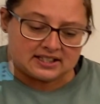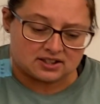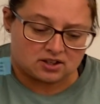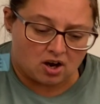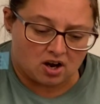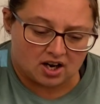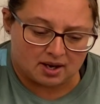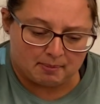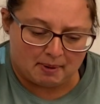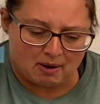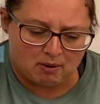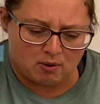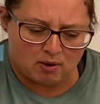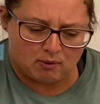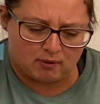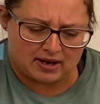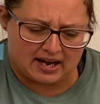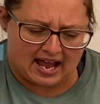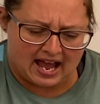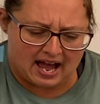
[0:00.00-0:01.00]
talk about what
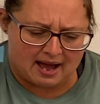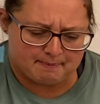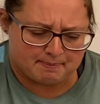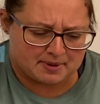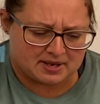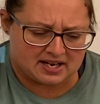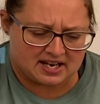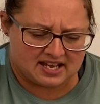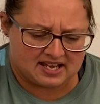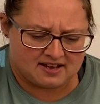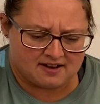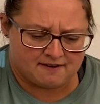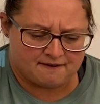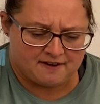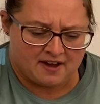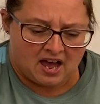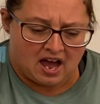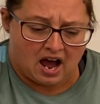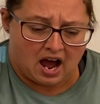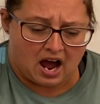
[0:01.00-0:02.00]
would happen if
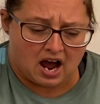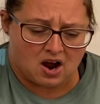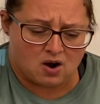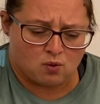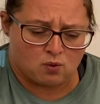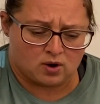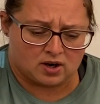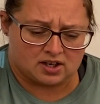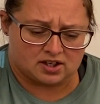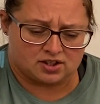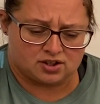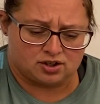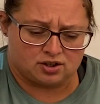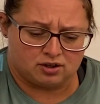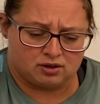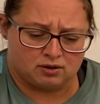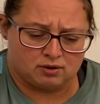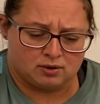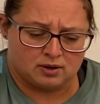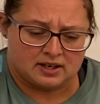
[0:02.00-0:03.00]
I were
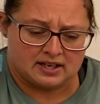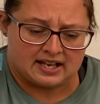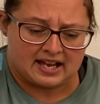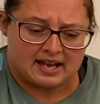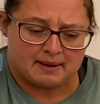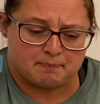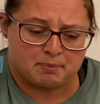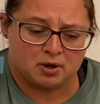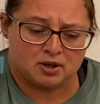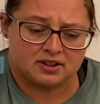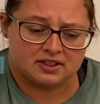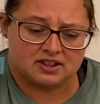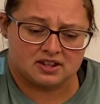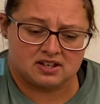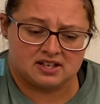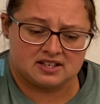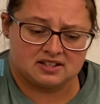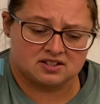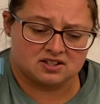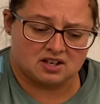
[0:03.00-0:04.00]
to put
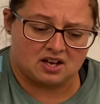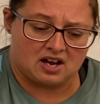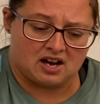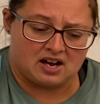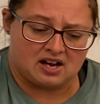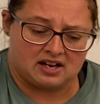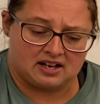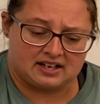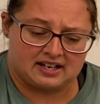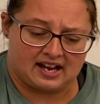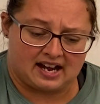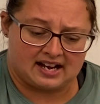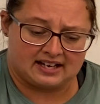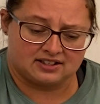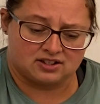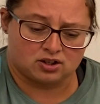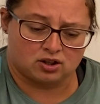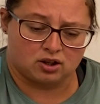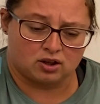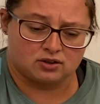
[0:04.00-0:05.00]
these guys
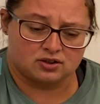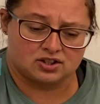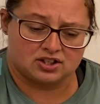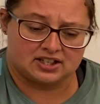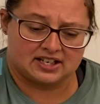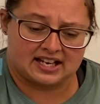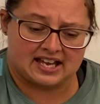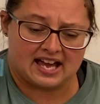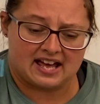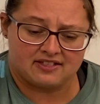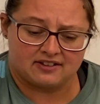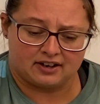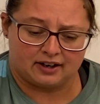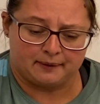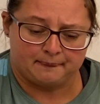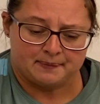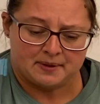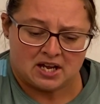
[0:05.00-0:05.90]
closer together.